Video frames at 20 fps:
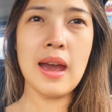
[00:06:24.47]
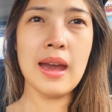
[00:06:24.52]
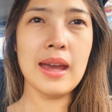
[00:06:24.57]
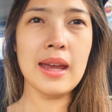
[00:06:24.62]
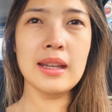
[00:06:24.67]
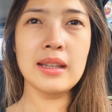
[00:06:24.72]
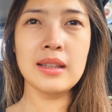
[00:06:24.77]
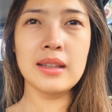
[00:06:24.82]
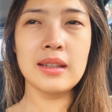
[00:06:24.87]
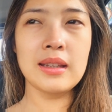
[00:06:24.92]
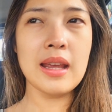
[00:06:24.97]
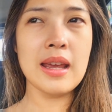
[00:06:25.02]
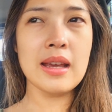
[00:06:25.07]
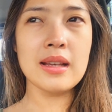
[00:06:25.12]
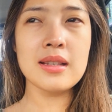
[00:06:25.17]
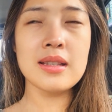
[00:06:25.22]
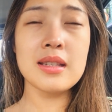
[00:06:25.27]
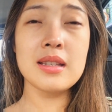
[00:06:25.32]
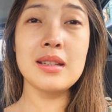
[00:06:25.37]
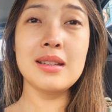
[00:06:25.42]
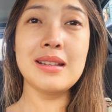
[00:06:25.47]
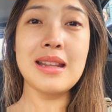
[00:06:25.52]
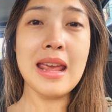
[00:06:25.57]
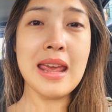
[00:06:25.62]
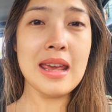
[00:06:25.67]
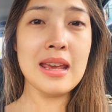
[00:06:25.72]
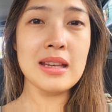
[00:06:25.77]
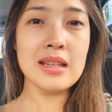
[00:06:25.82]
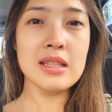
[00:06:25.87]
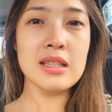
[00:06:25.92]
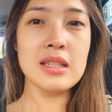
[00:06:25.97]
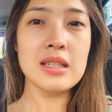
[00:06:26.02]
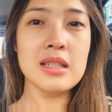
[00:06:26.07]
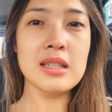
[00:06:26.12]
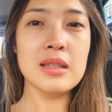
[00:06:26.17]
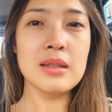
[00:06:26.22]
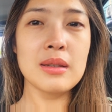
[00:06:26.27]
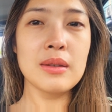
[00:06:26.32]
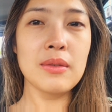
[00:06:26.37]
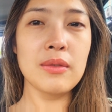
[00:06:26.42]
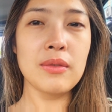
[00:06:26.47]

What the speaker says: it takes days,